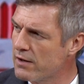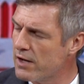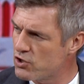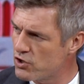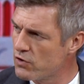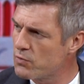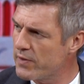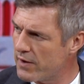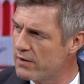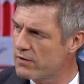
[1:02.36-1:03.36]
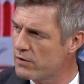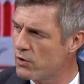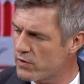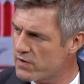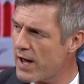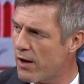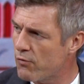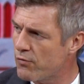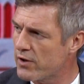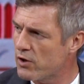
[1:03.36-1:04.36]
issues within
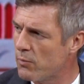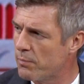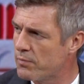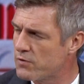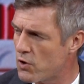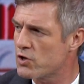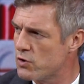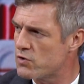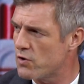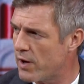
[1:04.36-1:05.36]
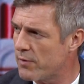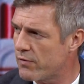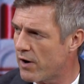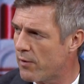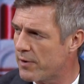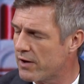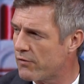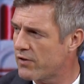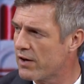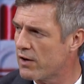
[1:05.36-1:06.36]
yourself that you took you to hypnotherapy and
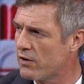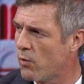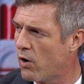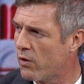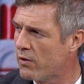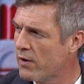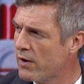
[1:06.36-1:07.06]
have taken you on